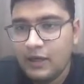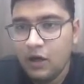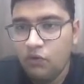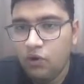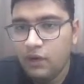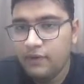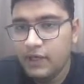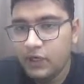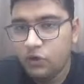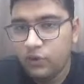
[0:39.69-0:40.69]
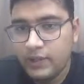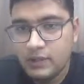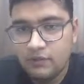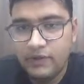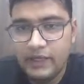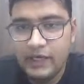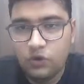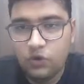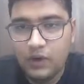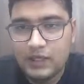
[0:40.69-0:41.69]
Now what we need to do is we need
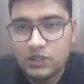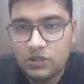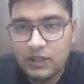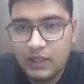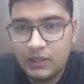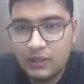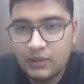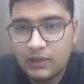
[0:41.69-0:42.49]
to construct